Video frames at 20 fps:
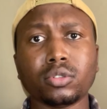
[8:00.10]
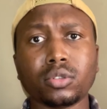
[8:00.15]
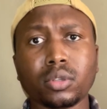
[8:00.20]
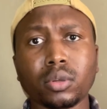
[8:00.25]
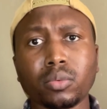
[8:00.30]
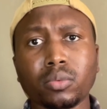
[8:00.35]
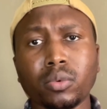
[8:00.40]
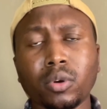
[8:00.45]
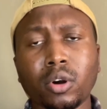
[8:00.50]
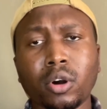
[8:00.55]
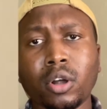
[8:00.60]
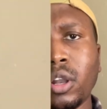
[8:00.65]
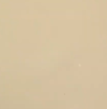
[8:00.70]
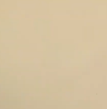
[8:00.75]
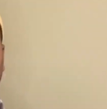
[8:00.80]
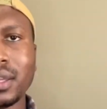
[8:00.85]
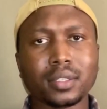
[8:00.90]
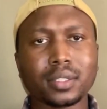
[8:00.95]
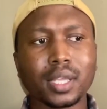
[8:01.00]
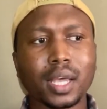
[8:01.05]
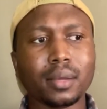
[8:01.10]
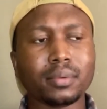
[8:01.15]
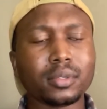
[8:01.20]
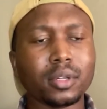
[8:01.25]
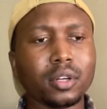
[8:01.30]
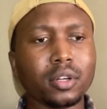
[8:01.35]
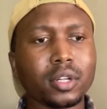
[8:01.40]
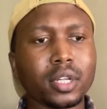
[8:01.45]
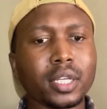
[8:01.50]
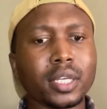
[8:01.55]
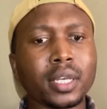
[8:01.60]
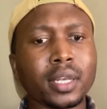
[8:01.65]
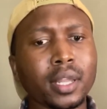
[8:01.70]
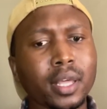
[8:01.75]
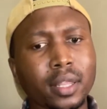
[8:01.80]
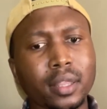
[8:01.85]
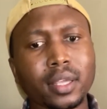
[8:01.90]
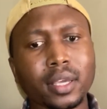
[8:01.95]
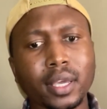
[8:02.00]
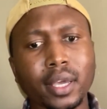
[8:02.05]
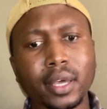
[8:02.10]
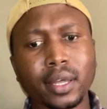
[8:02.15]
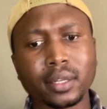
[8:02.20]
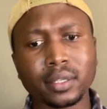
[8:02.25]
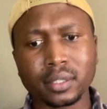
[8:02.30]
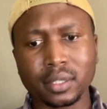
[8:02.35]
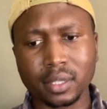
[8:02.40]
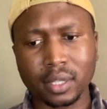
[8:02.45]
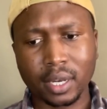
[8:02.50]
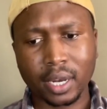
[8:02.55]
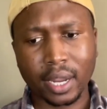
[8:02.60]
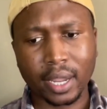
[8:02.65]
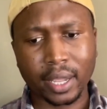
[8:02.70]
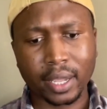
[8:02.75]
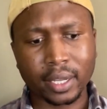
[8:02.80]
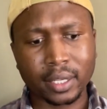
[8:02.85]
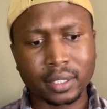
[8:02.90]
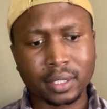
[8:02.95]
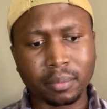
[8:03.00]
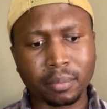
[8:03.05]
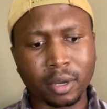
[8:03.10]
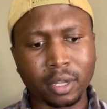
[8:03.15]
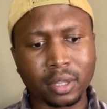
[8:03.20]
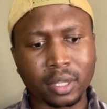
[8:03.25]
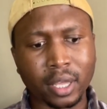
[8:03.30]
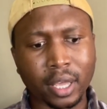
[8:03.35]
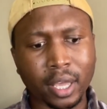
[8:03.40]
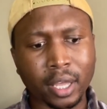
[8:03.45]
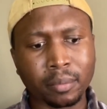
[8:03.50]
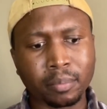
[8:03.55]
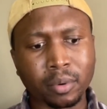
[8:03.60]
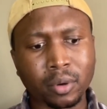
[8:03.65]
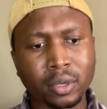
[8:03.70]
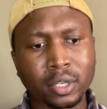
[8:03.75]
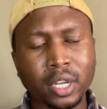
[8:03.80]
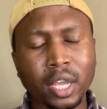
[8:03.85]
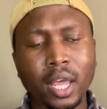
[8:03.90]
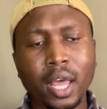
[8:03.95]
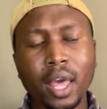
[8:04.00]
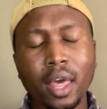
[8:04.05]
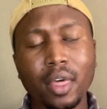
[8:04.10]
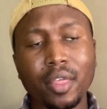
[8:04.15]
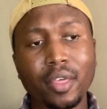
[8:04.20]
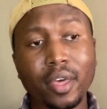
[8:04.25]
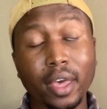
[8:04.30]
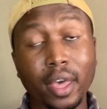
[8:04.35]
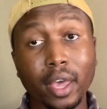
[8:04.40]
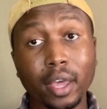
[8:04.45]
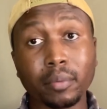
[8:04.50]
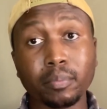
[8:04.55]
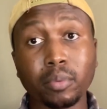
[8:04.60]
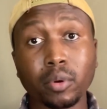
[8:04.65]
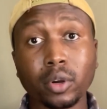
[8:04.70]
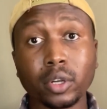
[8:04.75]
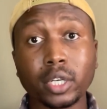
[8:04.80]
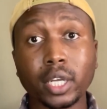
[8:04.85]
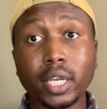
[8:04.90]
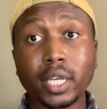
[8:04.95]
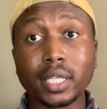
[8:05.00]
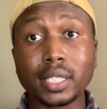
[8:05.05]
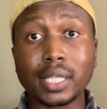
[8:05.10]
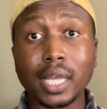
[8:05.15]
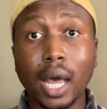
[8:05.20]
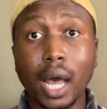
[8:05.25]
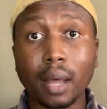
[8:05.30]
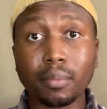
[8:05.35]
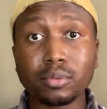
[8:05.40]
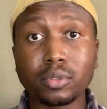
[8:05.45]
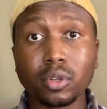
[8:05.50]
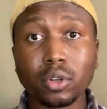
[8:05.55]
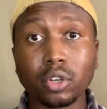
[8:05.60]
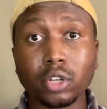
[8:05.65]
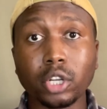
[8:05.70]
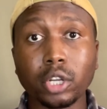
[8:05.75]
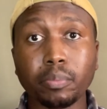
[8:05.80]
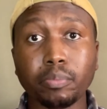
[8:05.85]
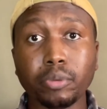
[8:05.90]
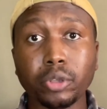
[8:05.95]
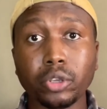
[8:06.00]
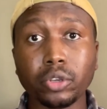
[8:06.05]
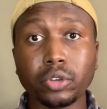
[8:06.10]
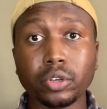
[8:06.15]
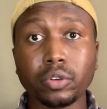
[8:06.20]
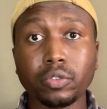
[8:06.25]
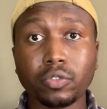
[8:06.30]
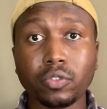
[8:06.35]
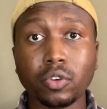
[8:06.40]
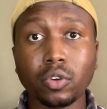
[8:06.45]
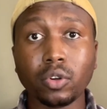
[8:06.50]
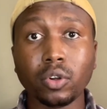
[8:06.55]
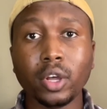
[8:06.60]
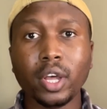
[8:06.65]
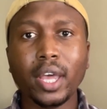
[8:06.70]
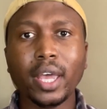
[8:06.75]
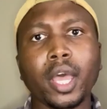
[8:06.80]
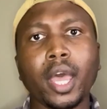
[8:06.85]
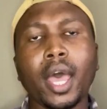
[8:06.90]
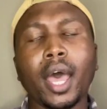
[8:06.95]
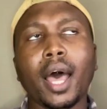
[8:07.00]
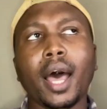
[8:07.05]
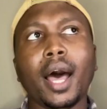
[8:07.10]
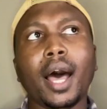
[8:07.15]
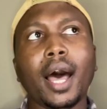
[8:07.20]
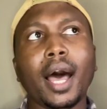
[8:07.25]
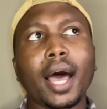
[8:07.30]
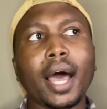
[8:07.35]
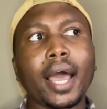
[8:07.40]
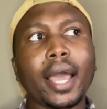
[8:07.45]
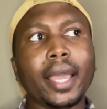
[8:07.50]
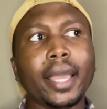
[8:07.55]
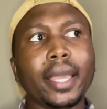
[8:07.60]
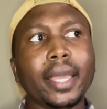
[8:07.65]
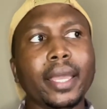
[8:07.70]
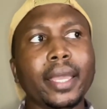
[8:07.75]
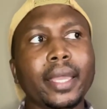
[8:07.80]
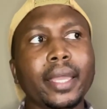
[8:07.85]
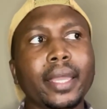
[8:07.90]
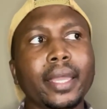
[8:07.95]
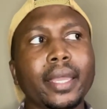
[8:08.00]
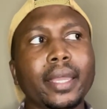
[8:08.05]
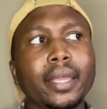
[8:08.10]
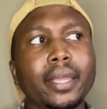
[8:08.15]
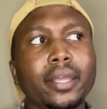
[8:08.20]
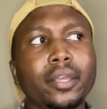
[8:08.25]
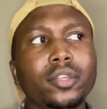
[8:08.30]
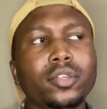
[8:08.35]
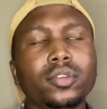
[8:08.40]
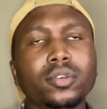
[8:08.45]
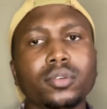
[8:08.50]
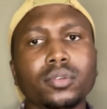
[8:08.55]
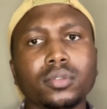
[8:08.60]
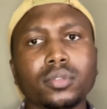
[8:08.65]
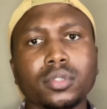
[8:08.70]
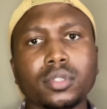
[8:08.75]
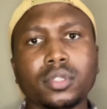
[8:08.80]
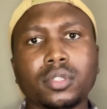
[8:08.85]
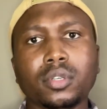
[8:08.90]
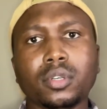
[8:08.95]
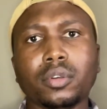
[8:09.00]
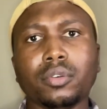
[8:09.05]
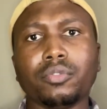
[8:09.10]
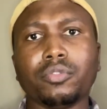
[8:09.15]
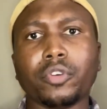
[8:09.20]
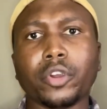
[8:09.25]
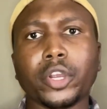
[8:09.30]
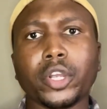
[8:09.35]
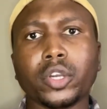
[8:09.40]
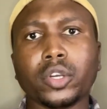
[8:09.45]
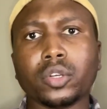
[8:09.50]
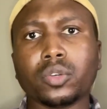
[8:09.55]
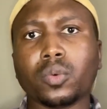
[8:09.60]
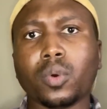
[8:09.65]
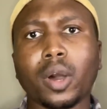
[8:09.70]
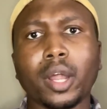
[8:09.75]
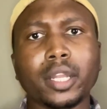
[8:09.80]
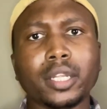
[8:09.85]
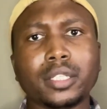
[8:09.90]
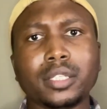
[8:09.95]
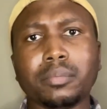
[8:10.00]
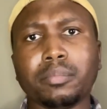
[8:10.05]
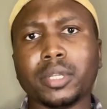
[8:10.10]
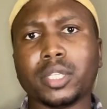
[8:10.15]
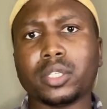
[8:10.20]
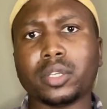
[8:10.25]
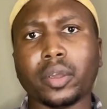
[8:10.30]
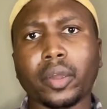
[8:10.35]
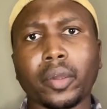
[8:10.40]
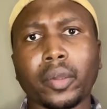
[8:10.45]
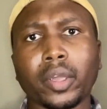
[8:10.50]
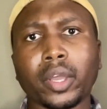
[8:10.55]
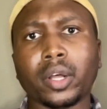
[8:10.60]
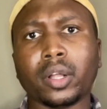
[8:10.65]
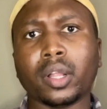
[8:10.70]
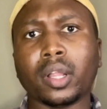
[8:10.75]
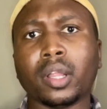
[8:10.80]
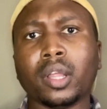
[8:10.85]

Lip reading: the wall. There's absolutely nothing else that I hate about the headboard. The headboard is absolutely beautiful. I used very good quality material,